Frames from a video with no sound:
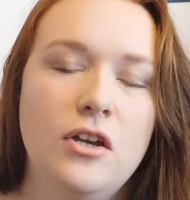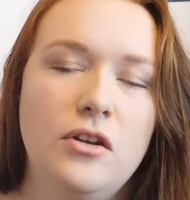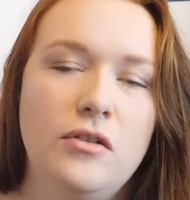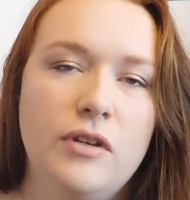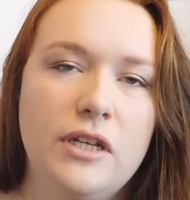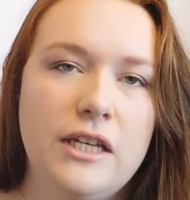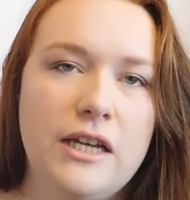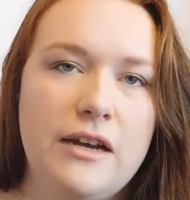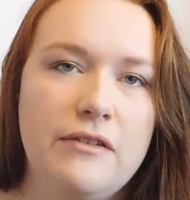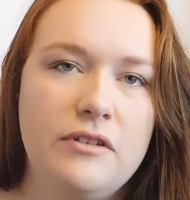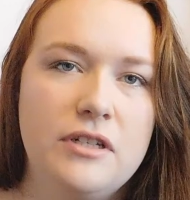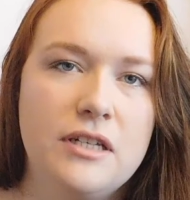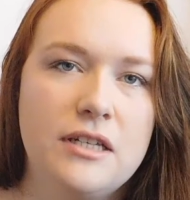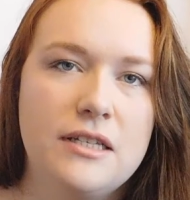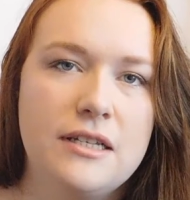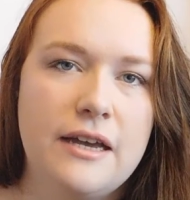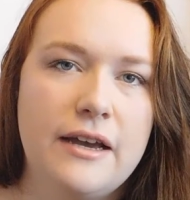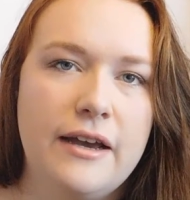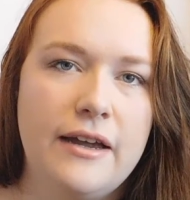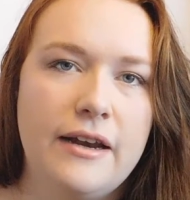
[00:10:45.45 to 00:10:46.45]
You really have to
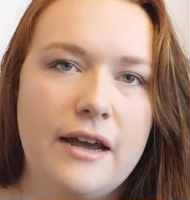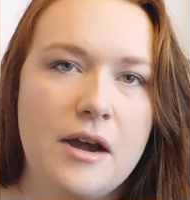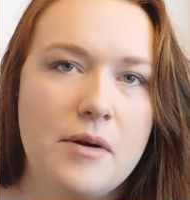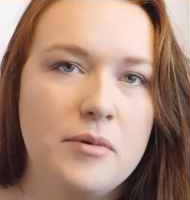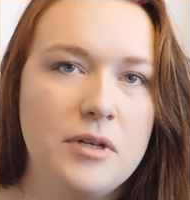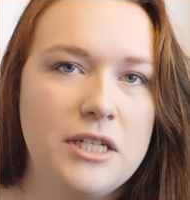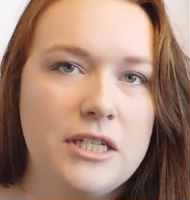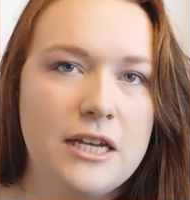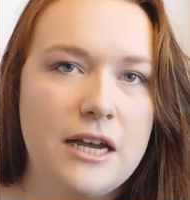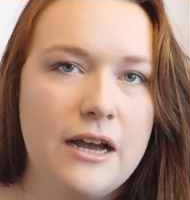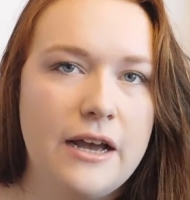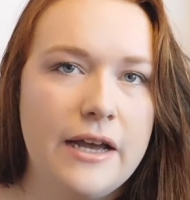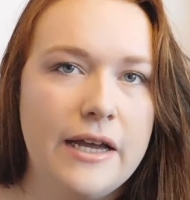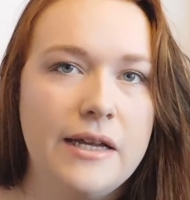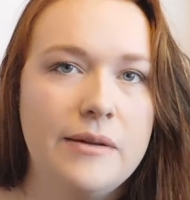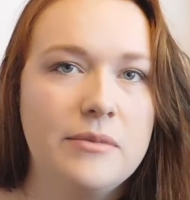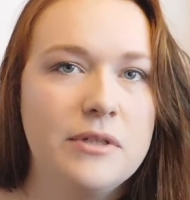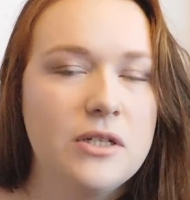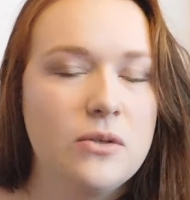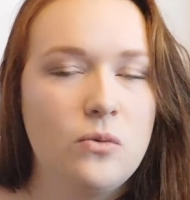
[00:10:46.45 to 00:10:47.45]
decide how many
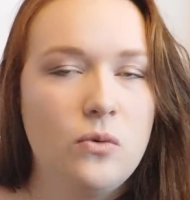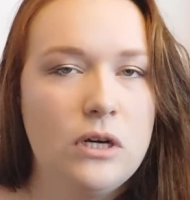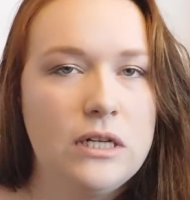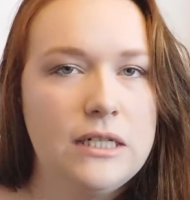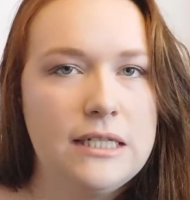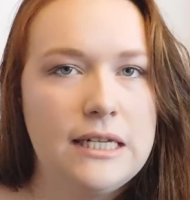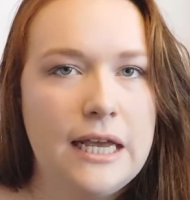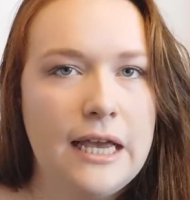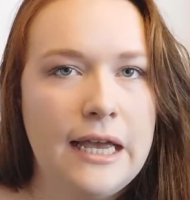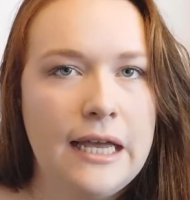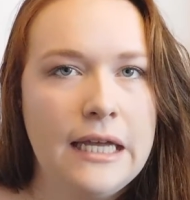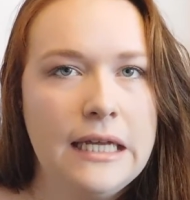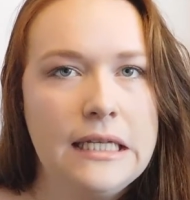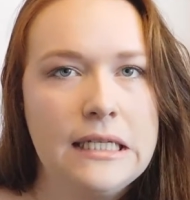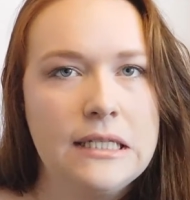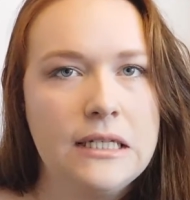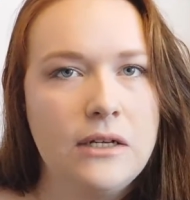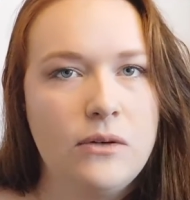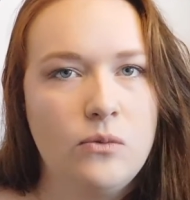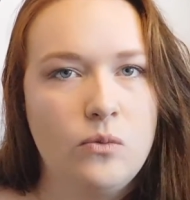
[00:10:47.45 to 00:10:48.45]
times and what
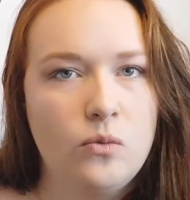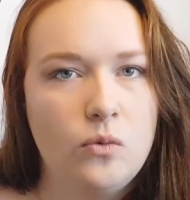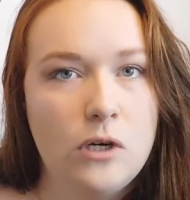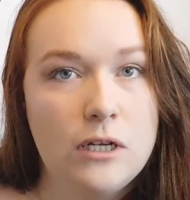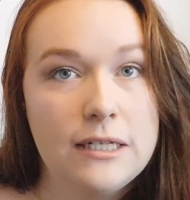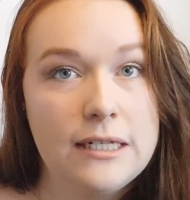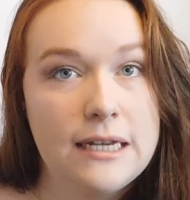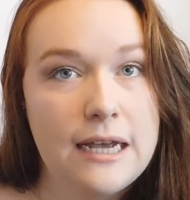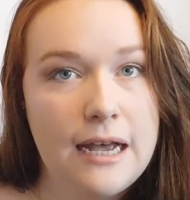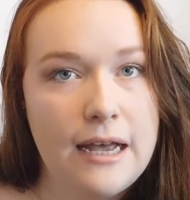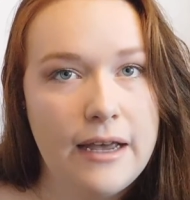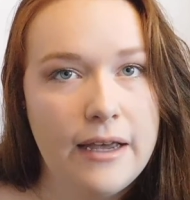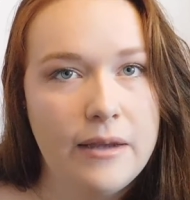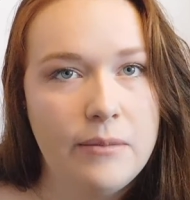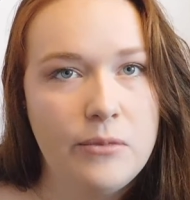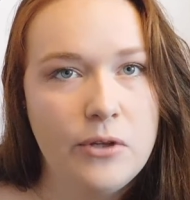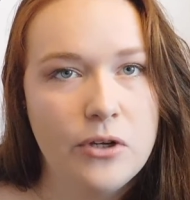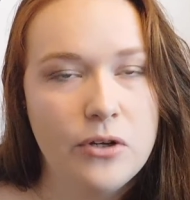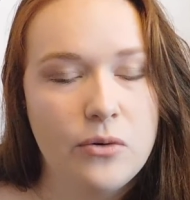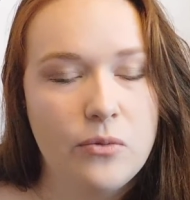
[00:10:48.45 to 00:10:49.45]
days and what
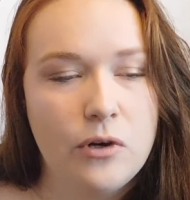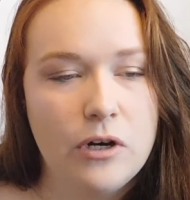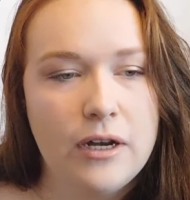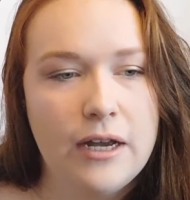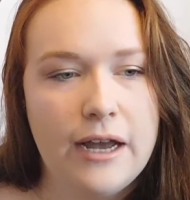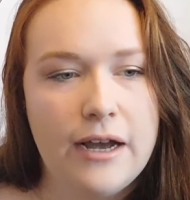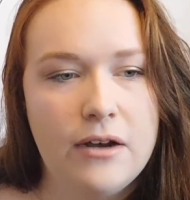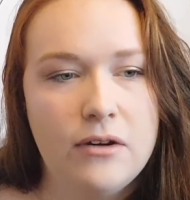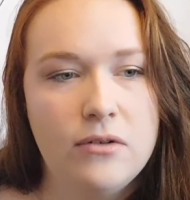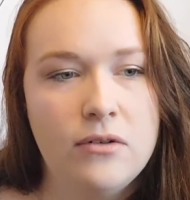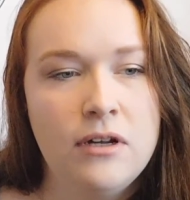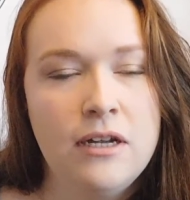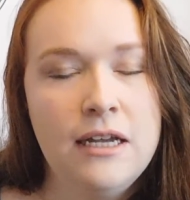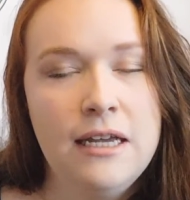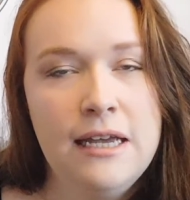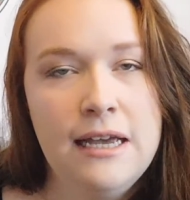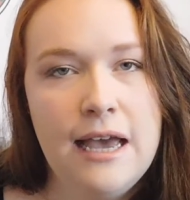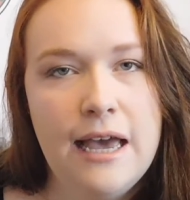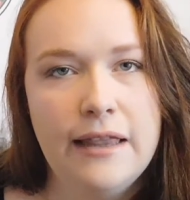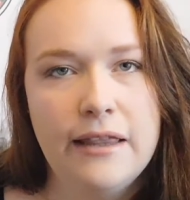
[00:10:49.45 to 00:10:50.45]
time you're going to work out,
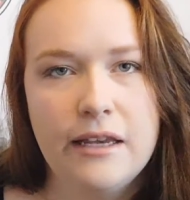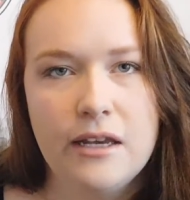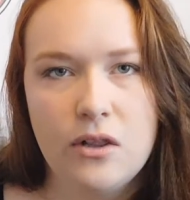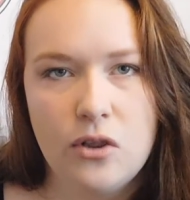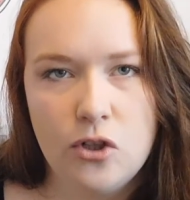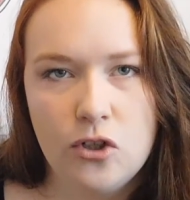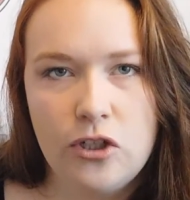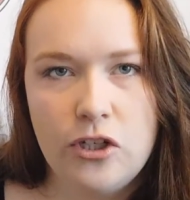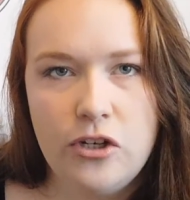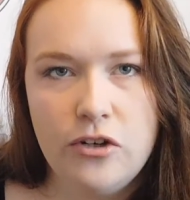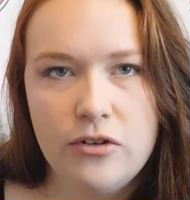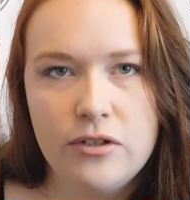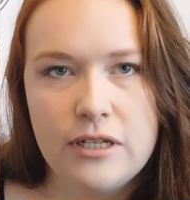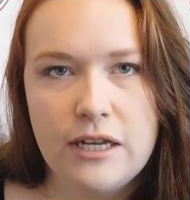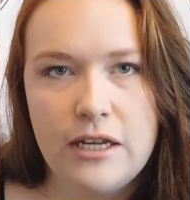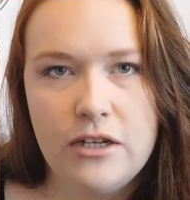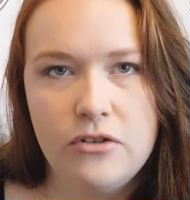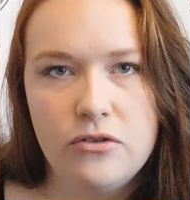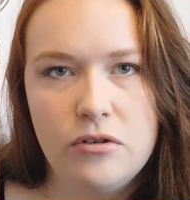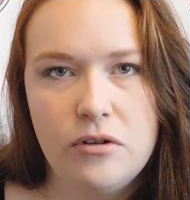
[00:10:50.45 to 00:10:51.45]
and like look at your
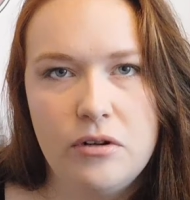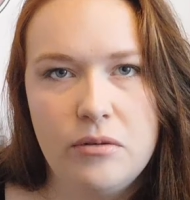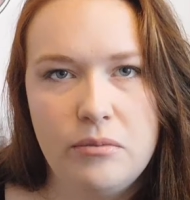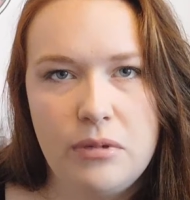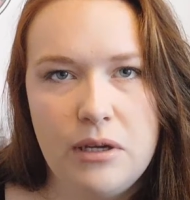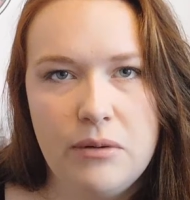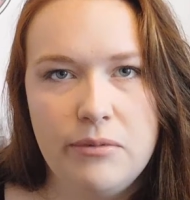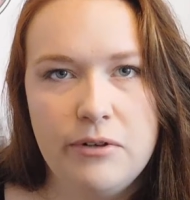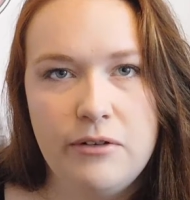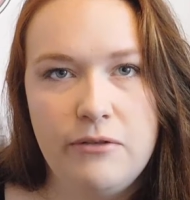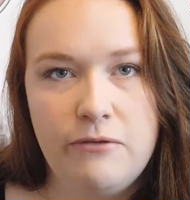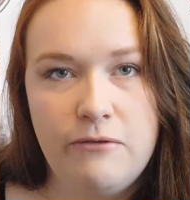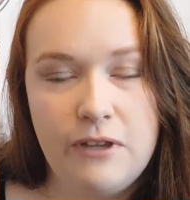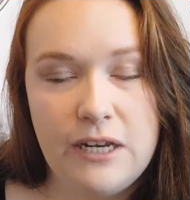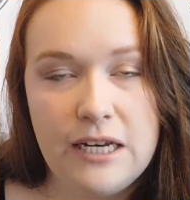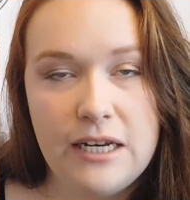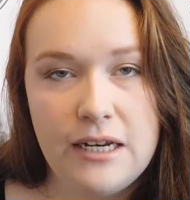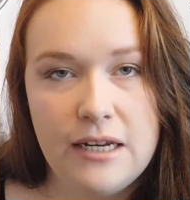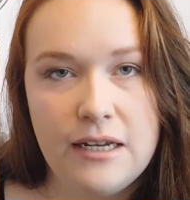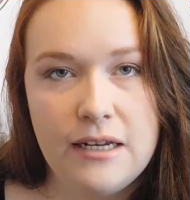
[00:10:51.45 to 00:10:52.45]
schedule and be able to
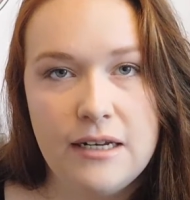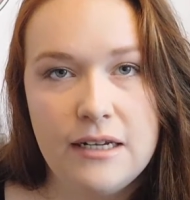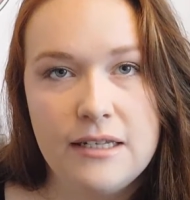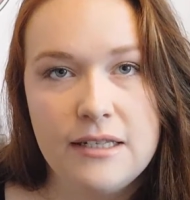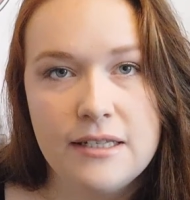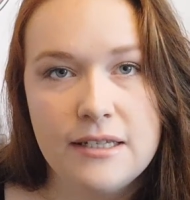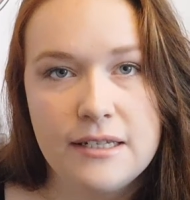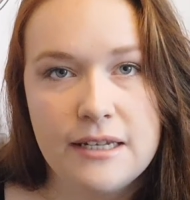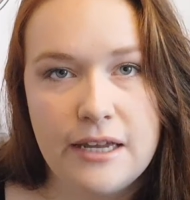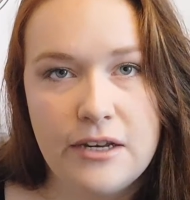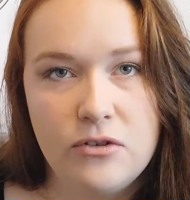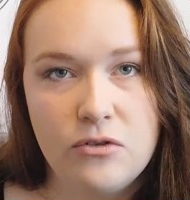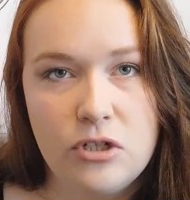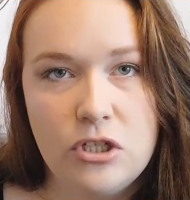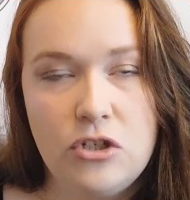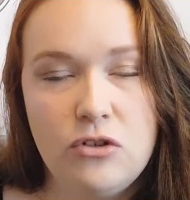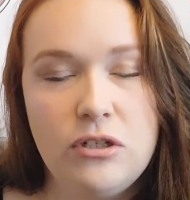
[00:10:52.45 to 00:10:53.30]
fit it in and schedule it.